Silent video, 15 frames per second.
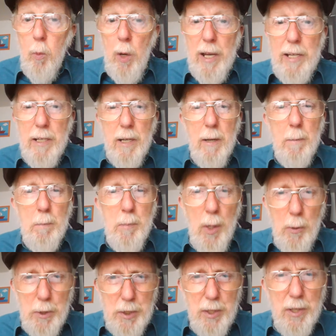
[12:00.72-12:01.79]
when
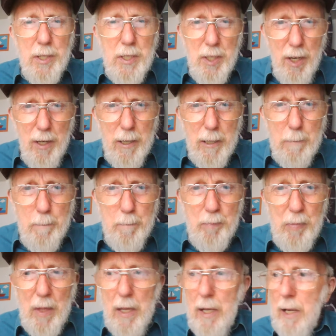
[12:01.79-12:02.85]
most of the time
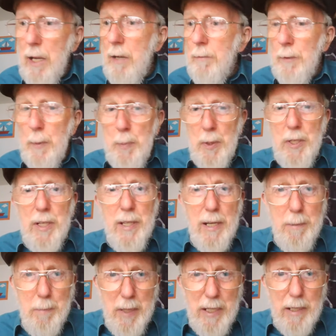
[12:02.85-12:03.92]
everybody they
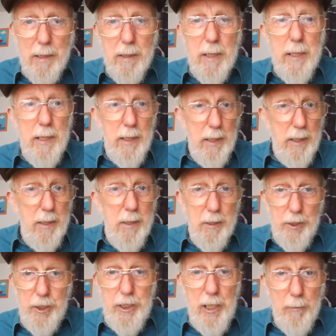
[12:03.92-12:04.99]
meet in
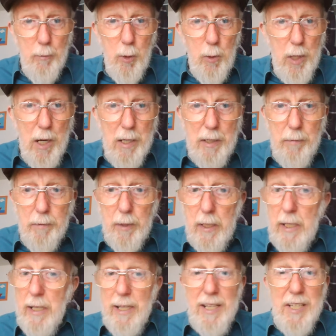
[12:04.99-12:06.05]
general life
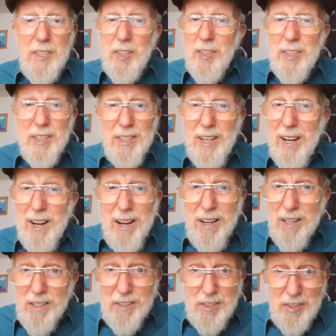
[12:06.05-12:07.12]
isn't going to
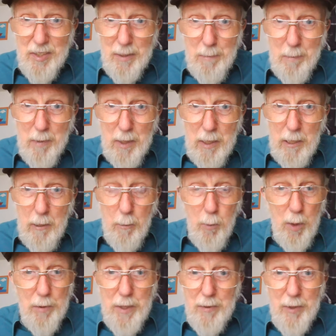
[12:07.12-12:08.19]
ask them
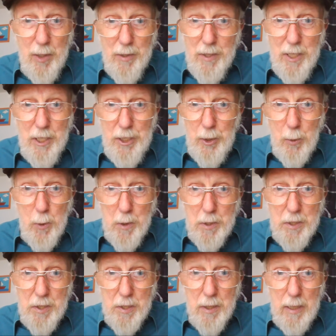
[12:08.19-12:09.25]
what they've got in their
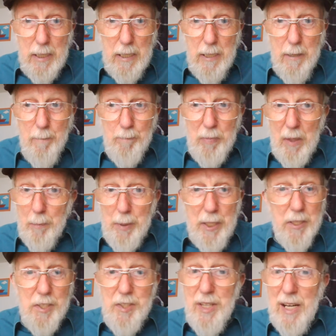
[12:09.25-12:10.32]
shorts,
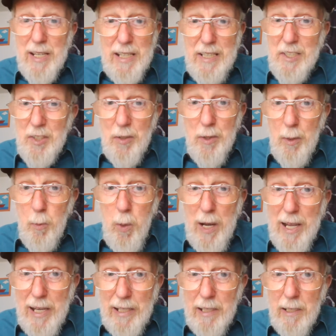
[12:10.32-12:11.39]
because that isn't the
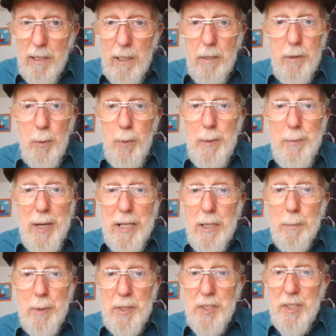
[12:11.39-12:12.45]
way that we make
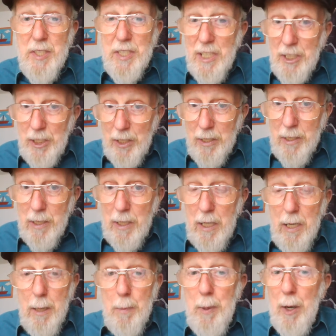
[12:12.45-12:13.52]
up a decision
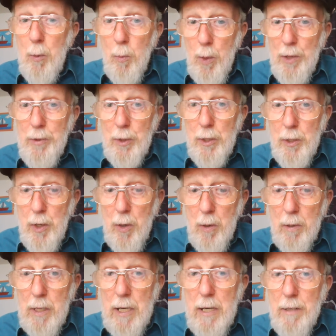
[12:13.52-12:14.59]
about whether or not
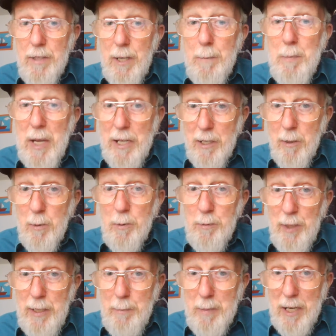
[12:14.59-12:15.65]
they're male or
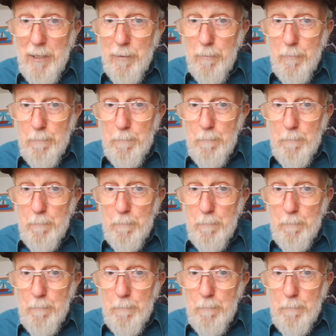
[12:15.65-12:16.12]
female.